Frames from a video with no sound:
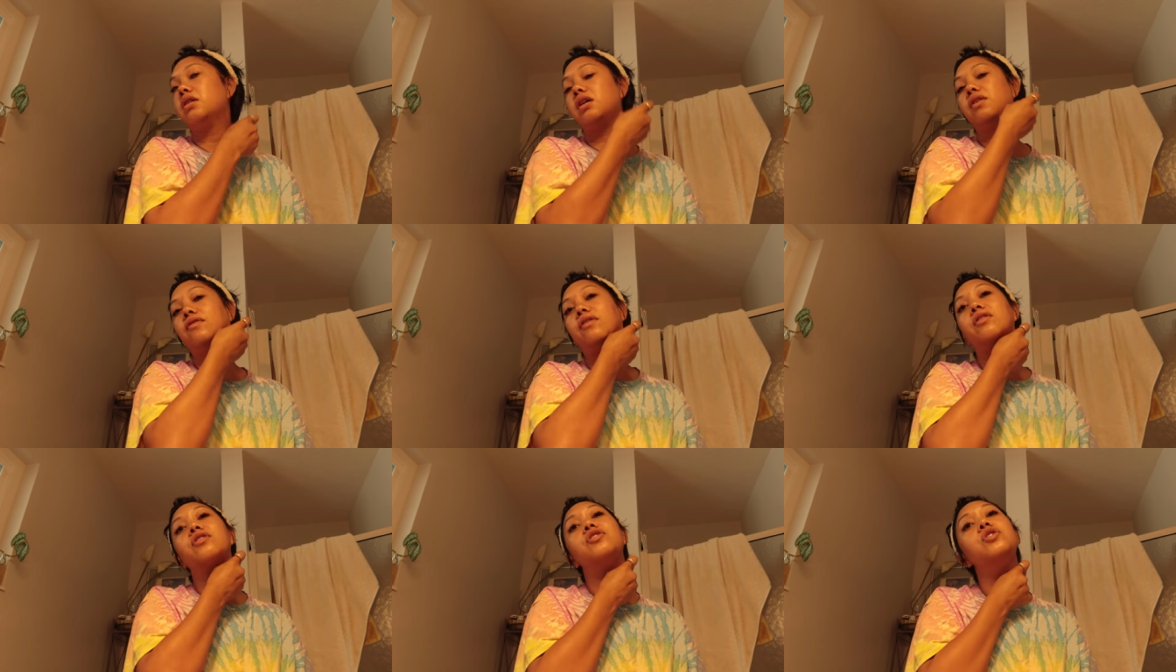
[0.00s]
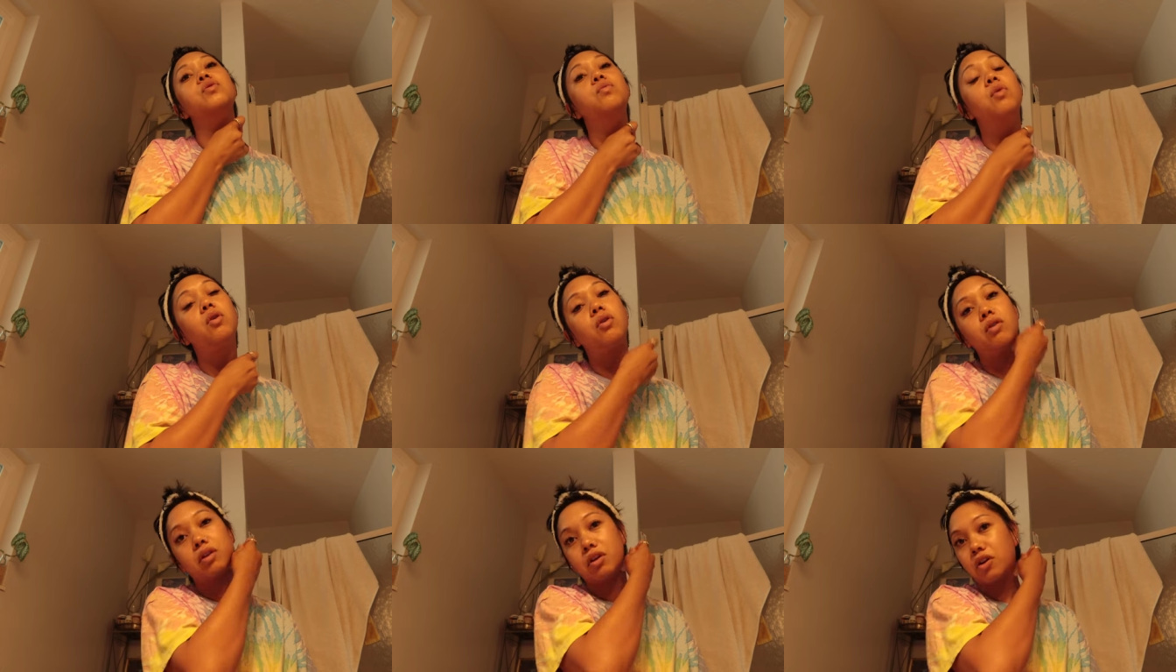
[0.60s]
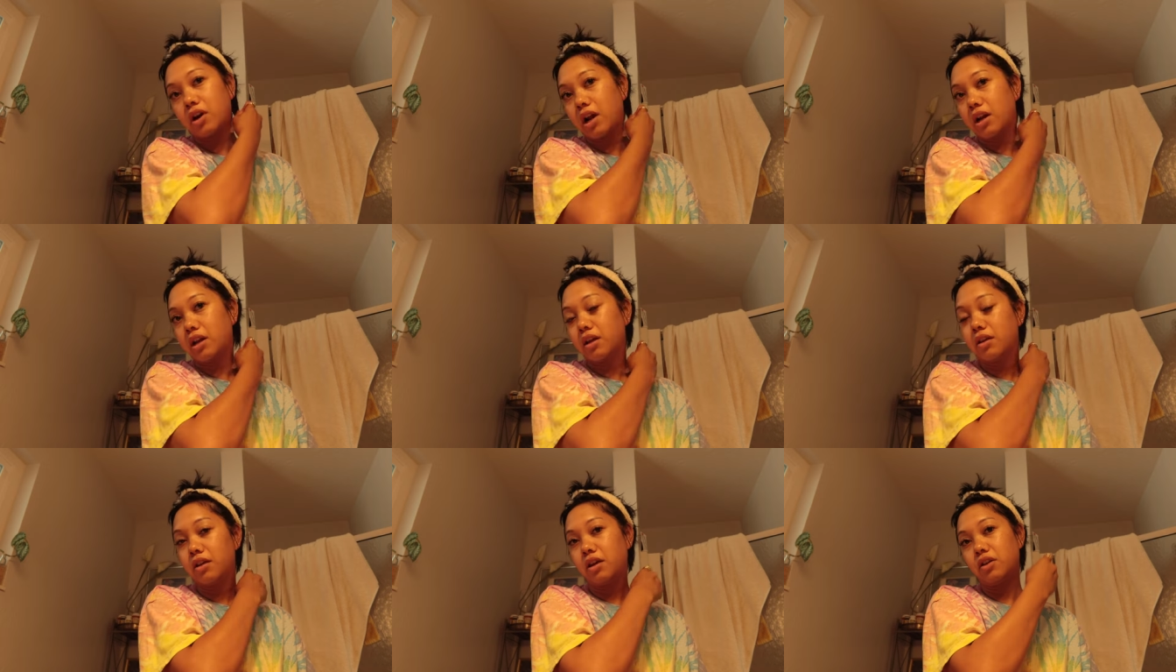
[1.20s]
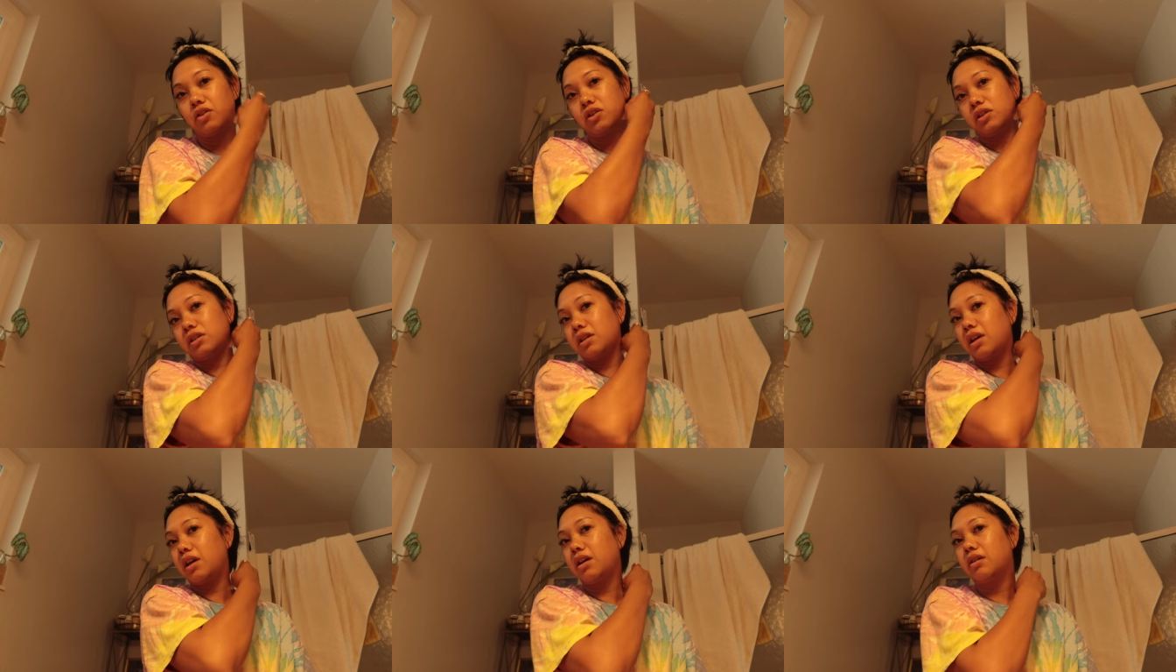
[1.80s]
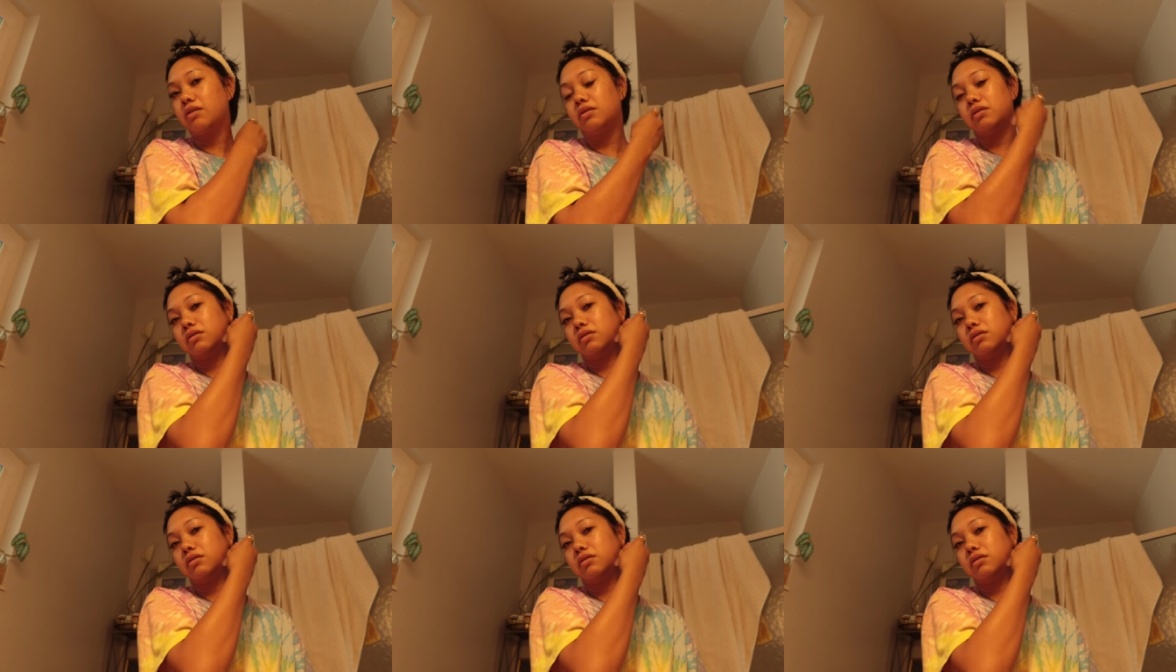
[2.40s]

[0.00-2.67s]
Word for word: if you're swollen or anything, just like